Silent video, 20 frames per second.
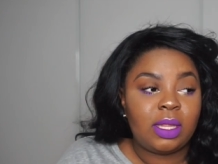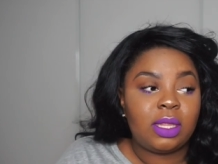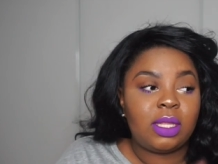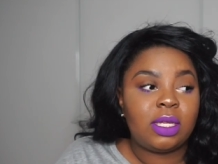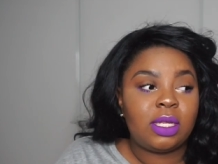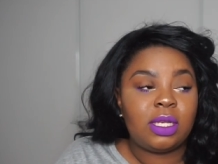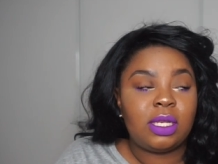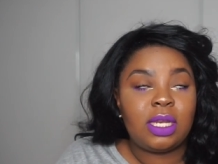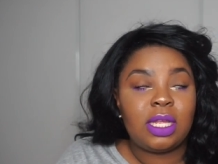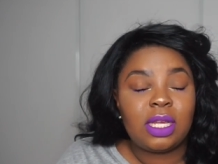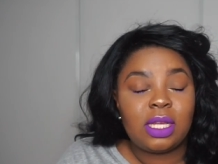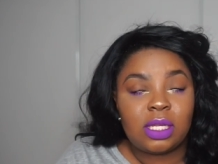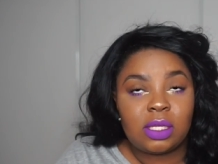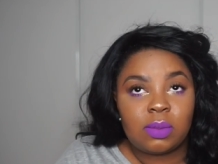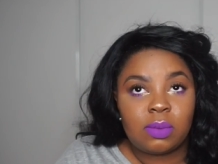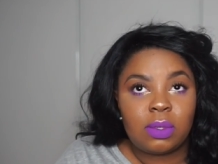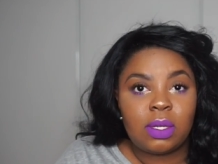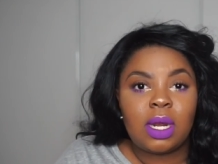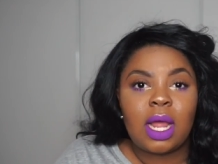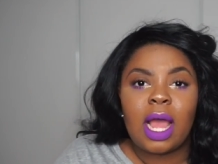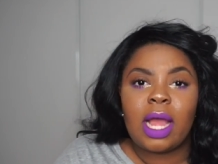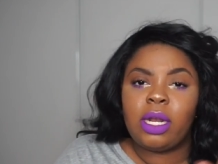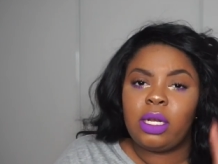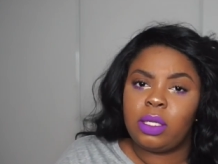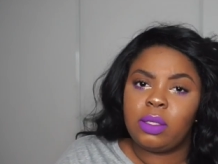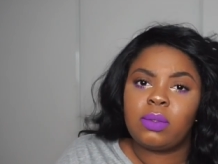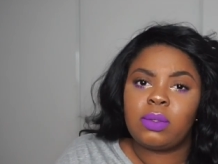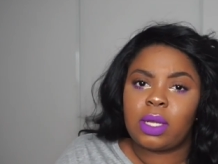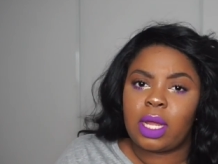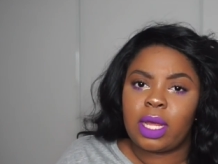The NYX one I
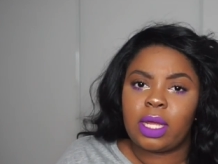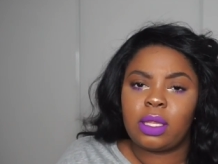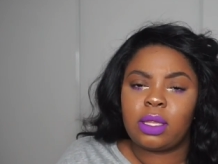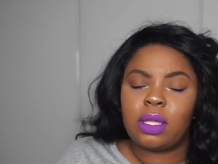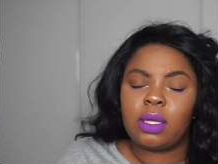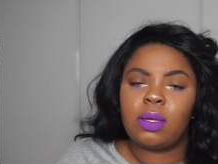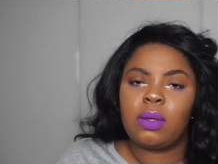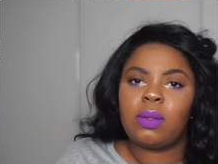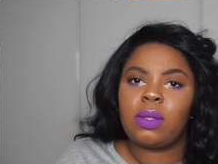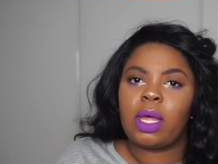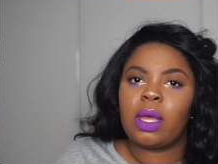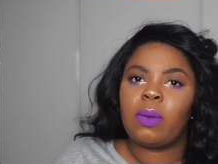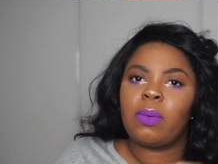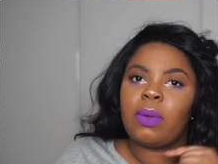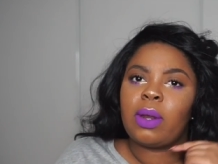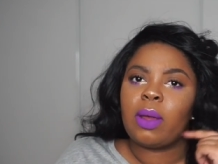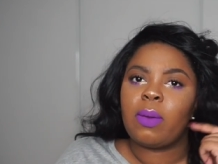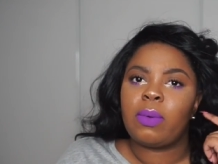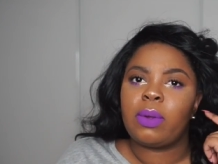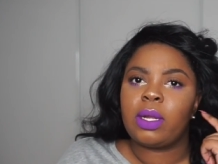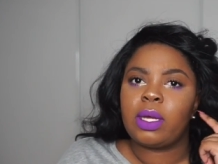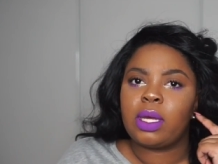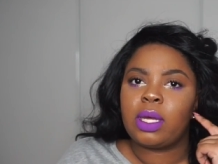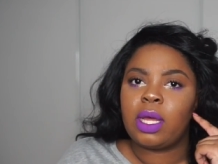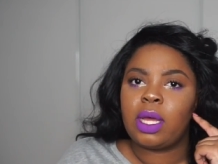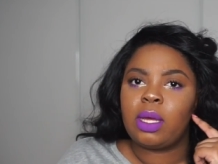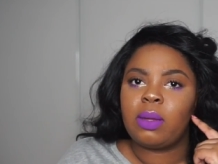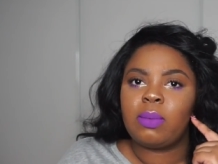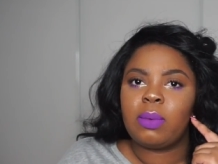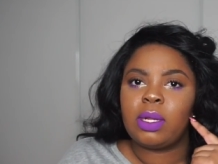do like though, like when I want to
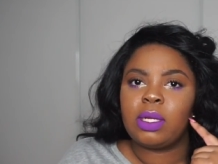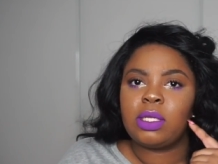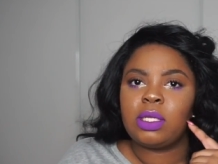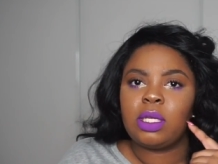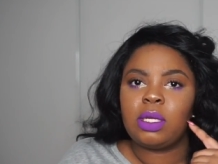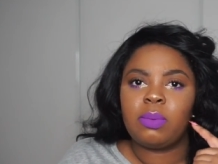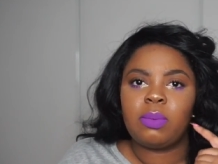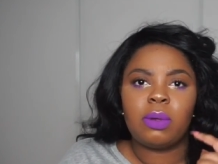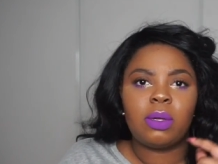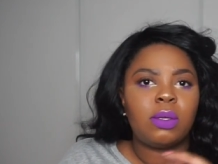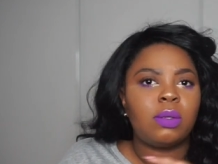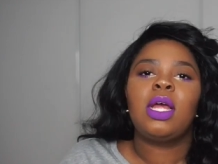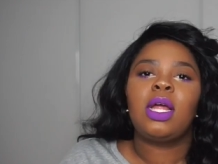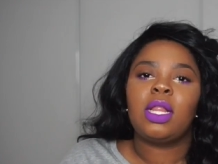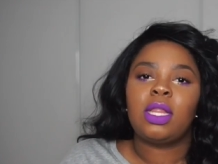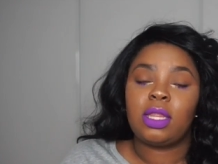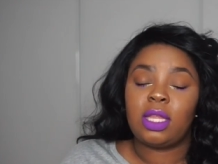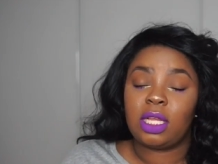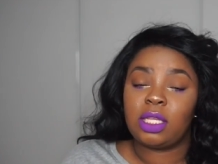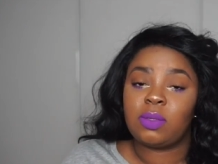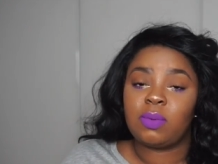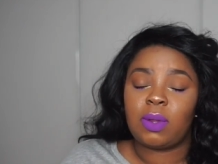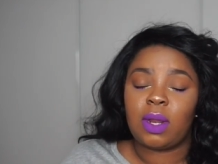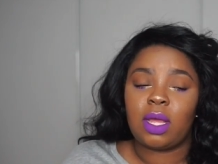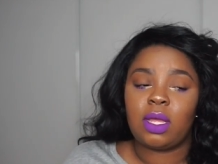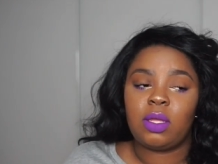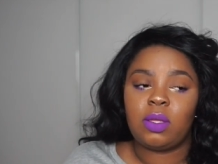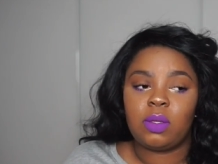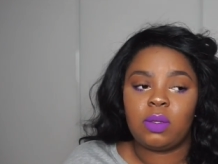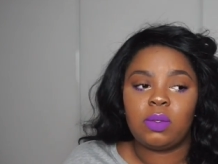cut my cheekbone, that's what I
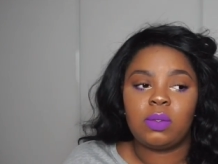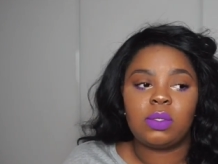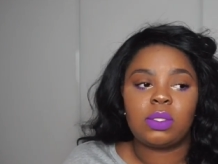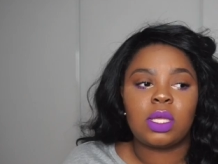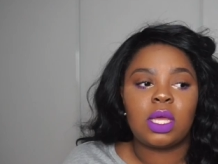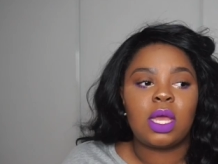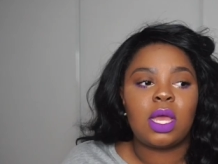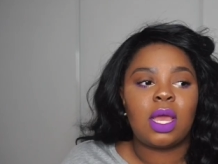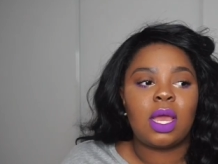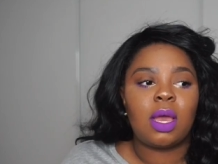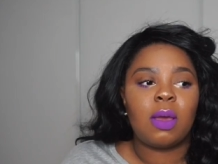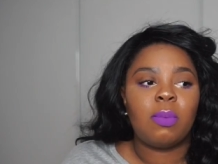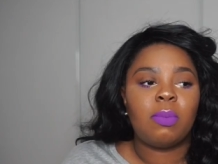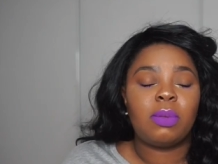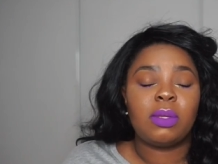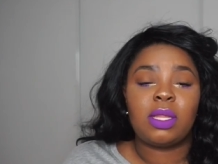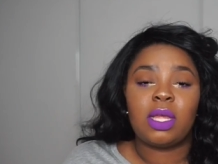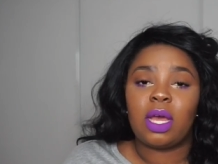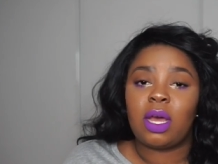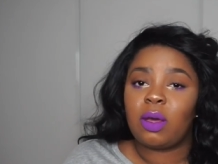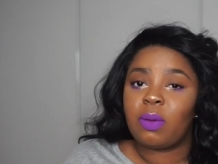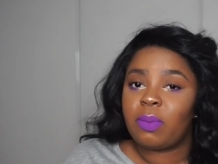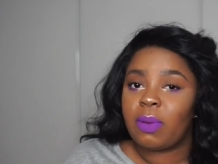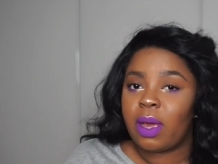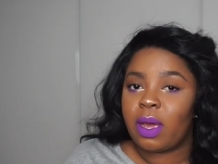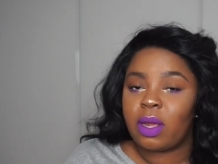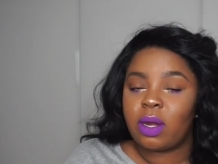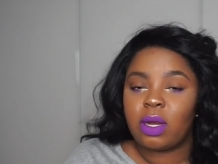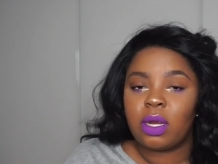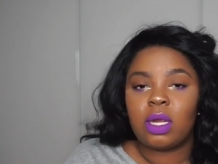use. But the L
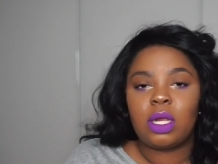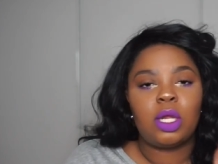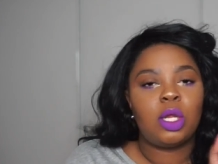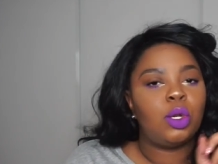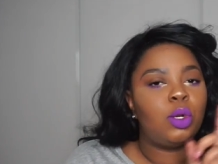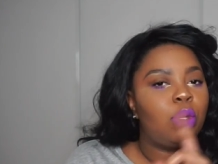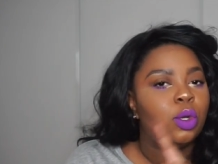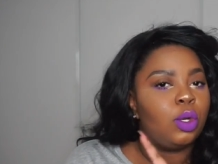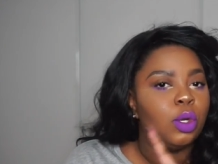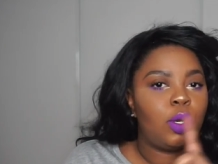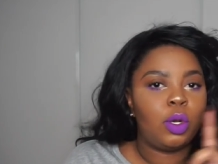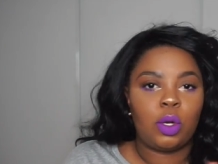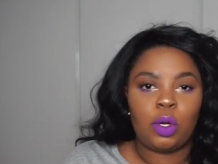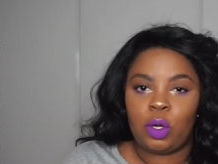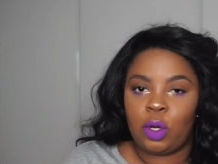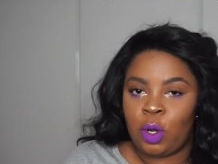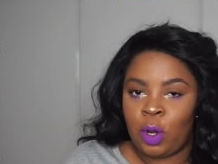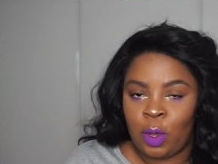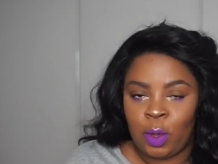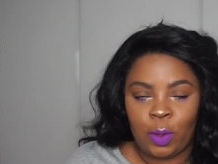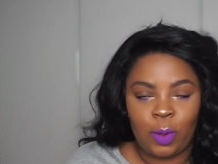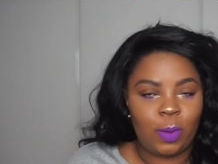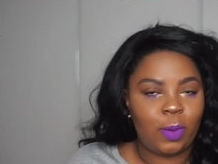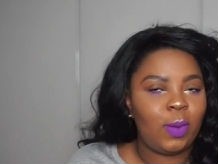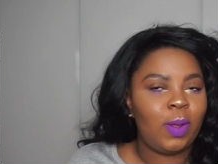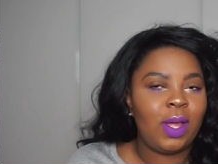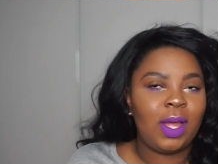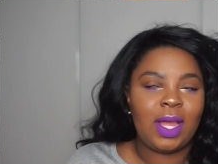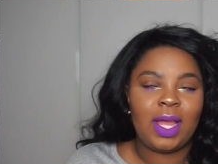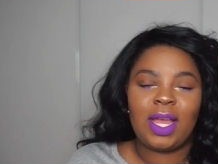powder, no, no, no.
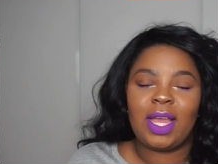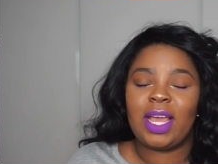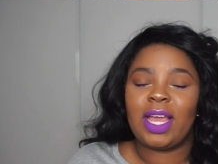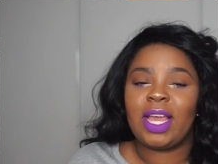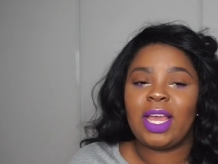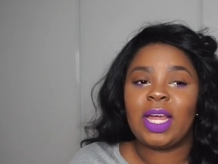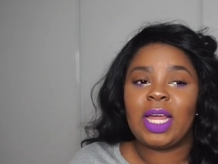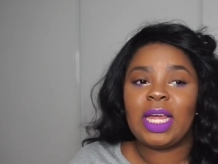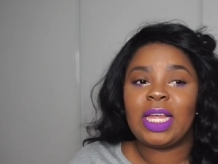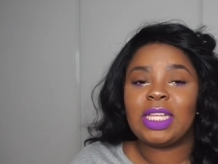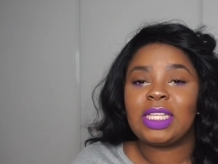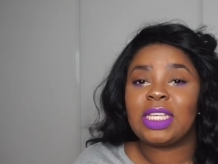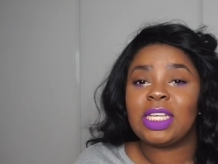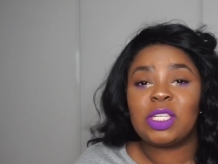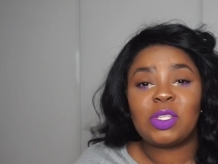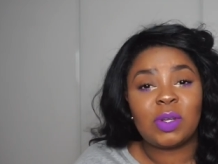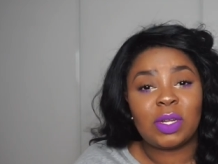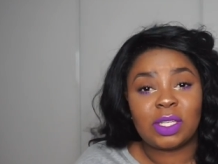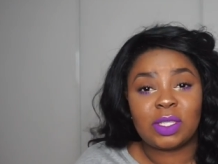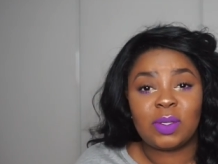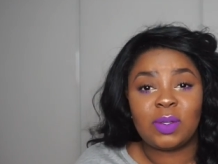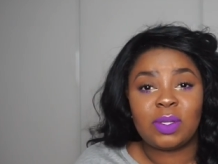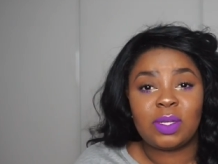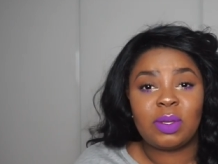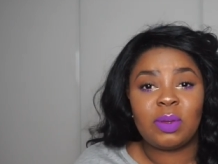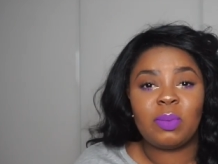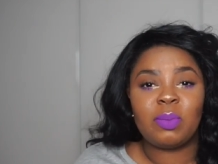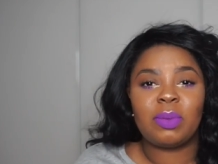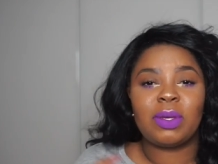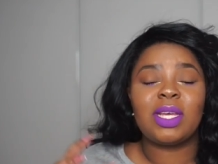It says
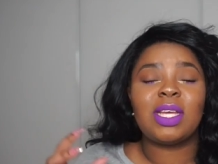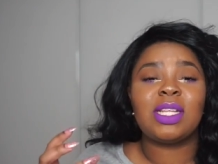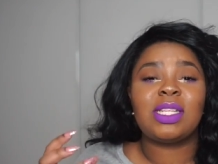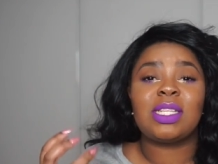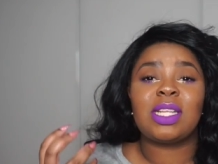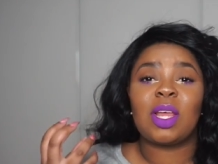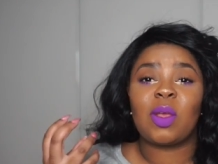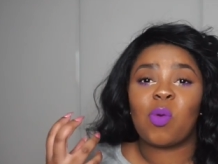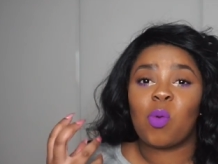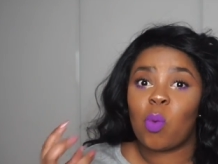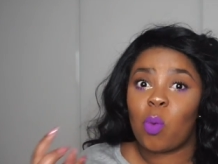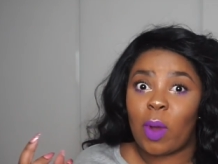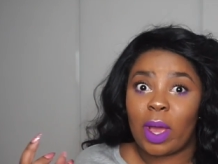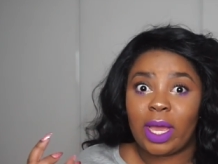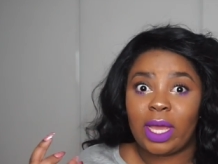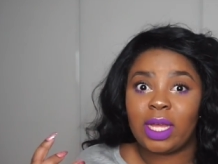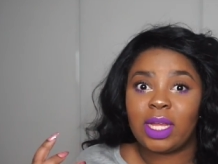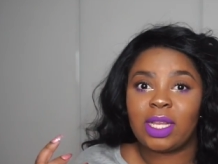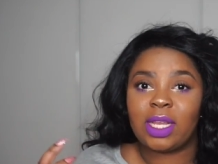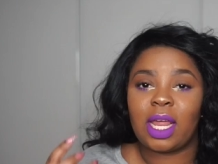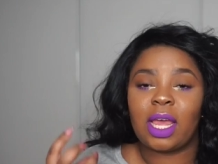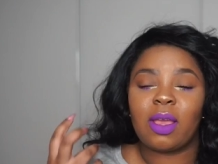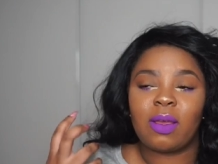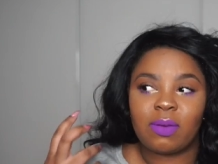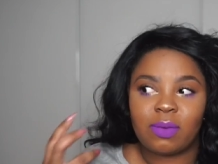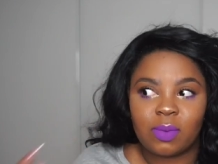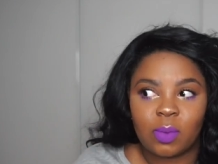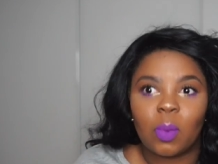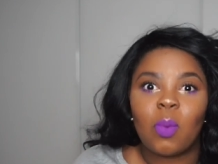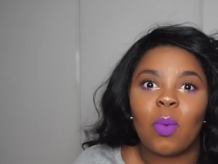translucent, but it's like white, like
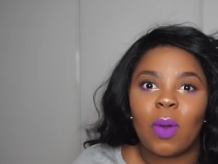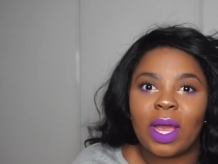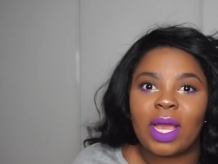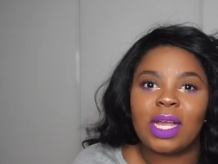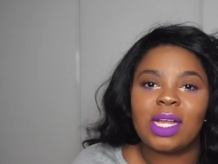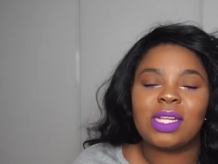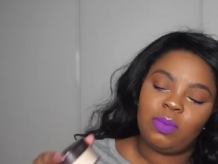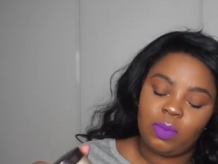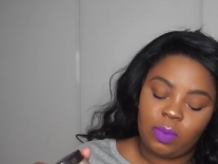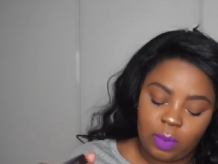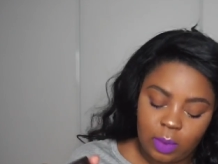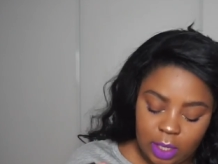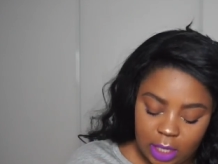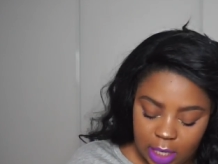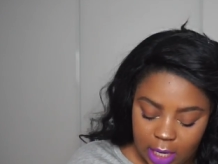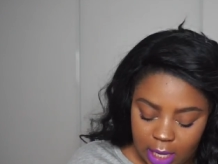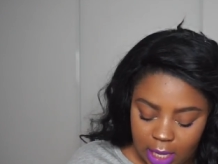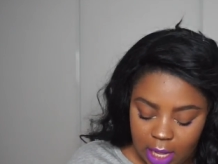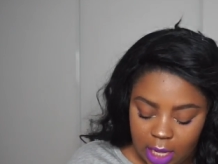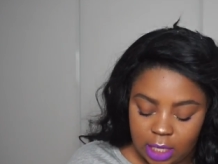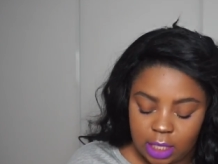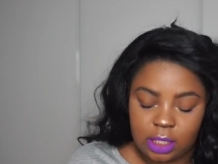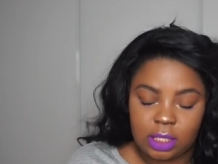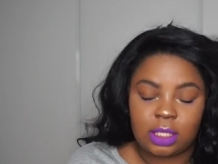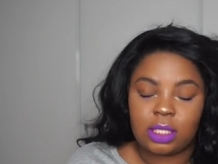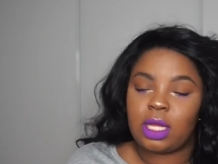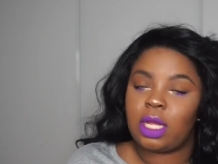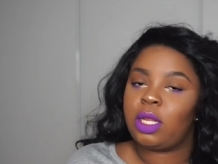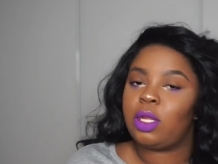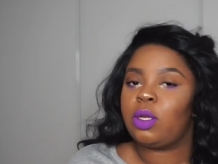white. One day I just
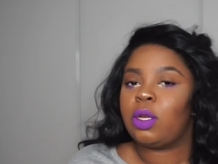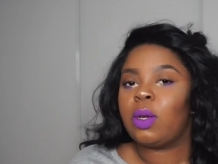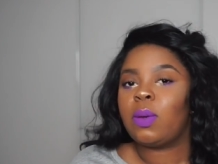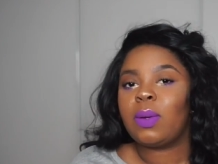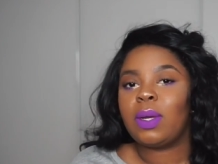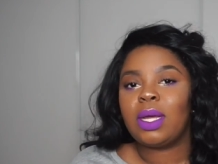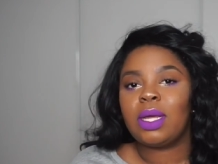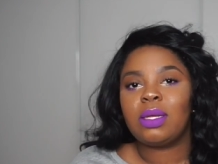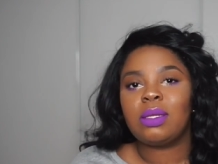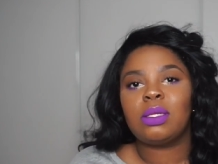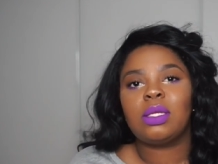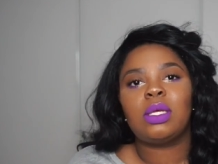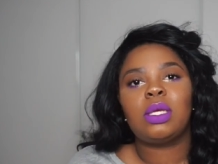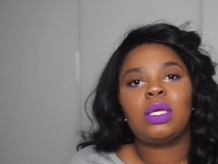decided, you know what?